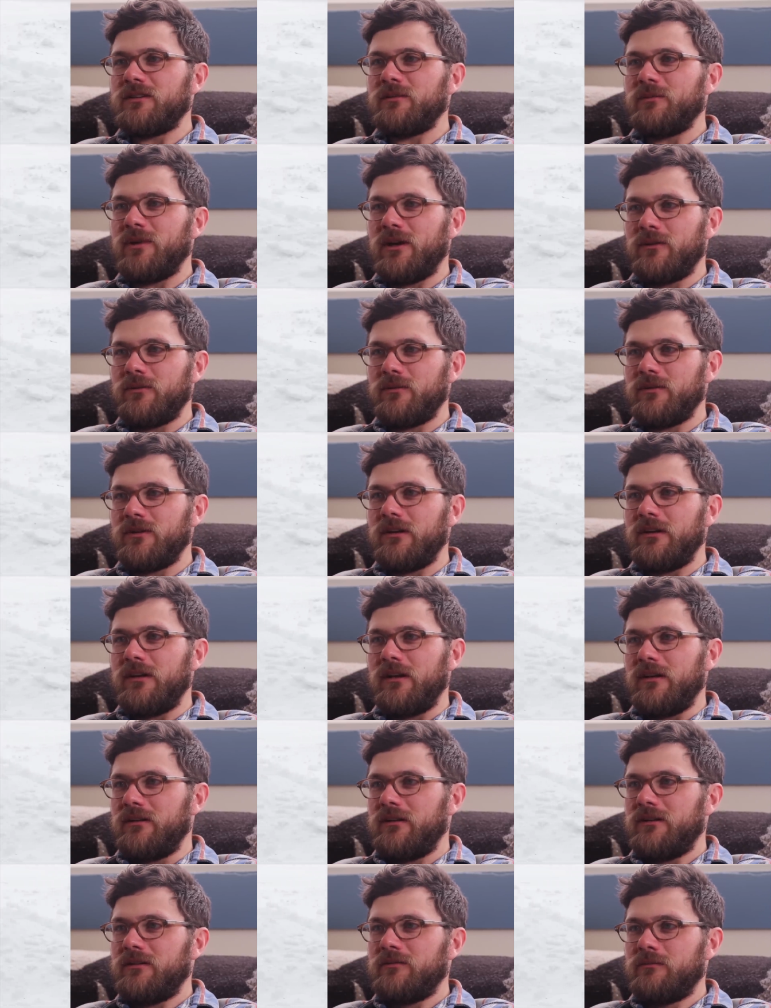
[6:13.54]
much about one
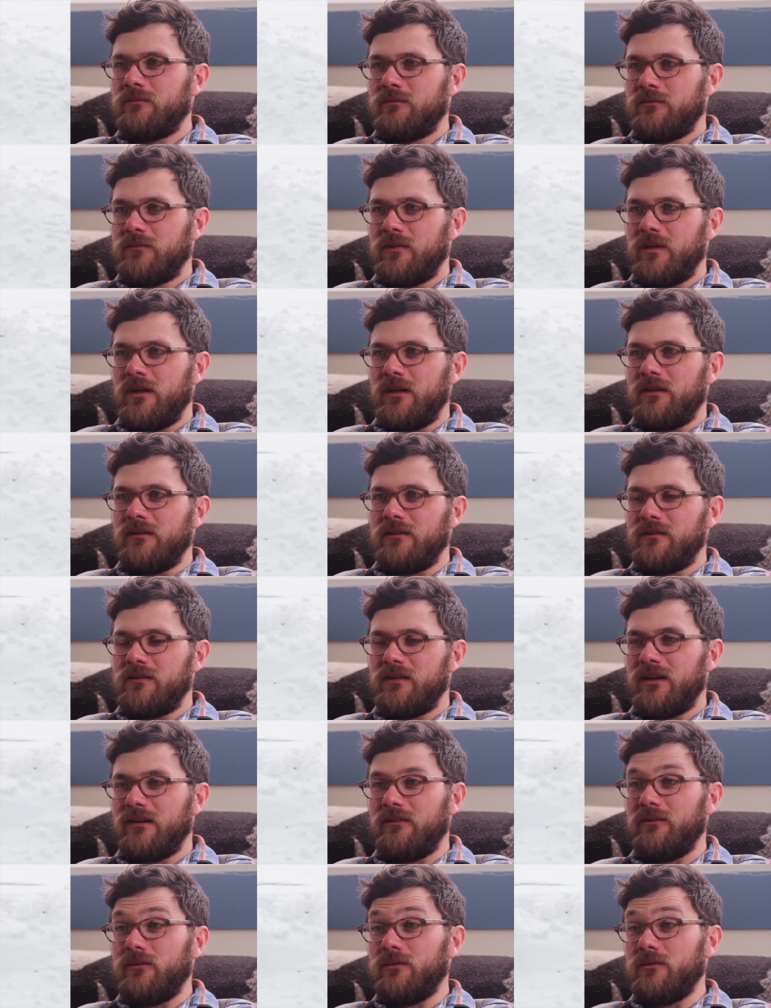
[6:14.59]
another and just
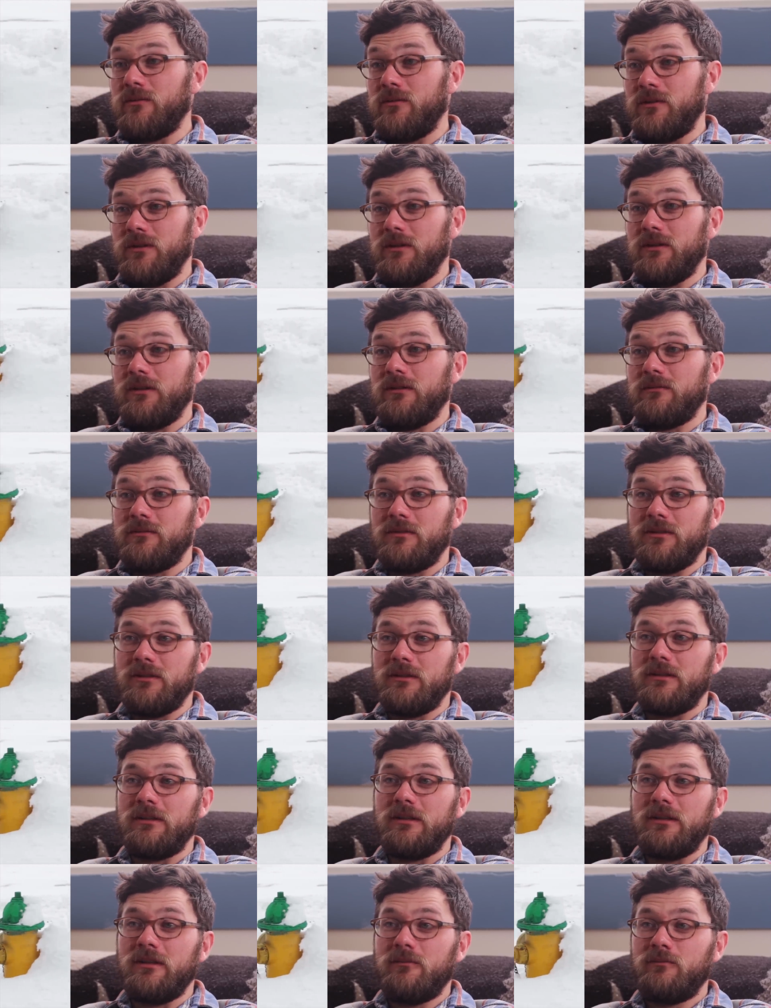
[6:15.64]
have a really,
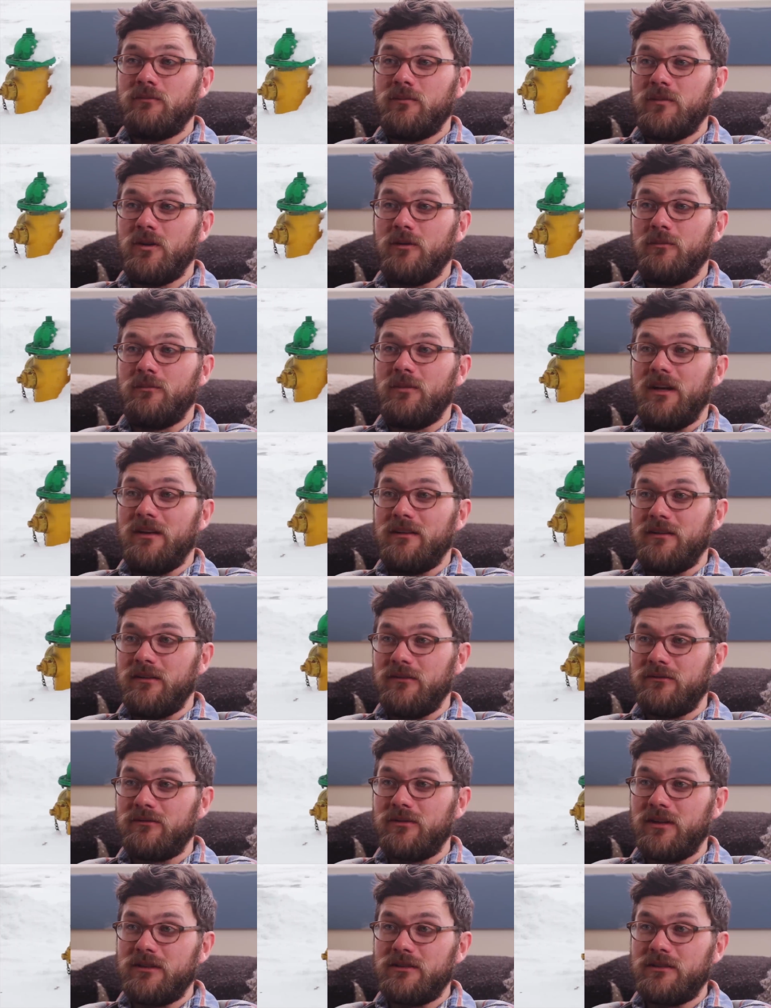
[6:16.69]
really
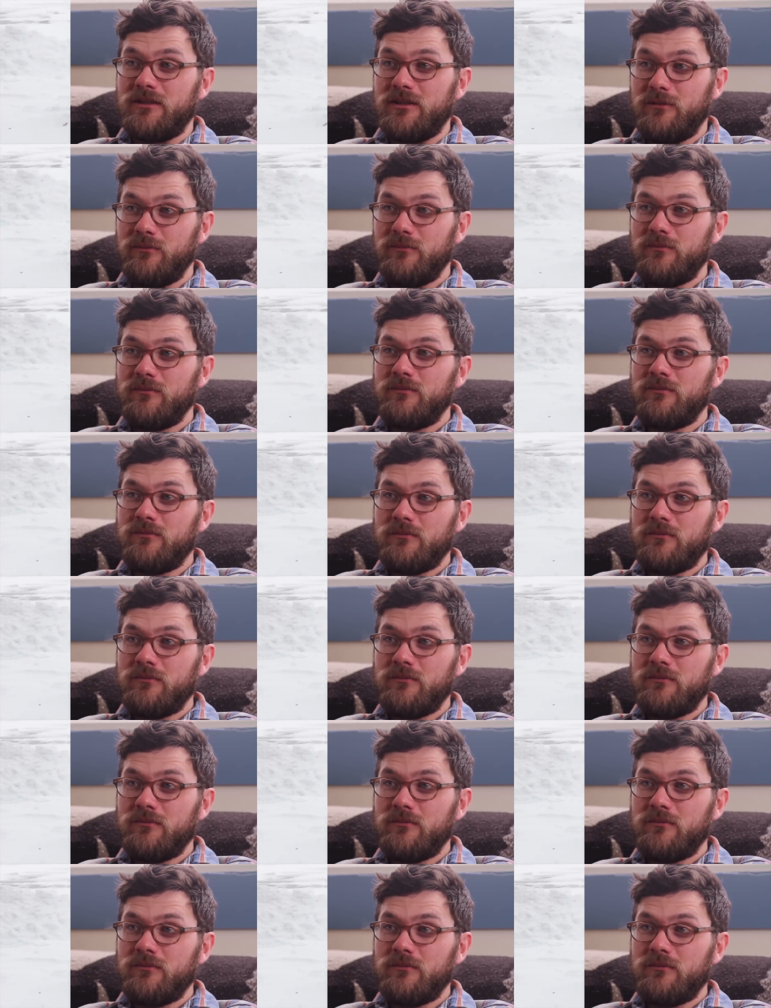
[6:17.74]
amazing friendship.